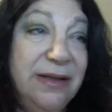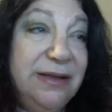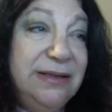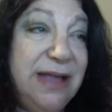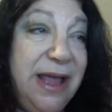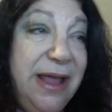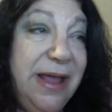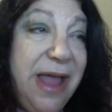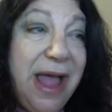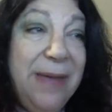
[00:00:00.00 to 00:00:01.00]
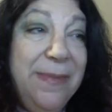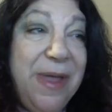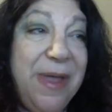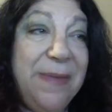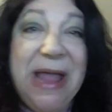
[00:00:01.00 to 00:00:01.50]
Say
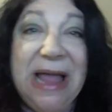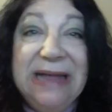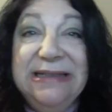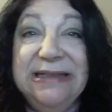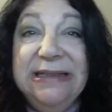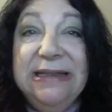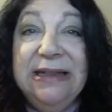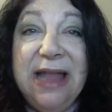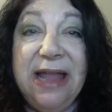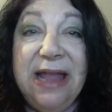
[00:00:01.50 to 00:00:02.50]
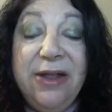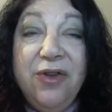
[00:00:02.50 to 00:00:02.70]
maybe I didn't like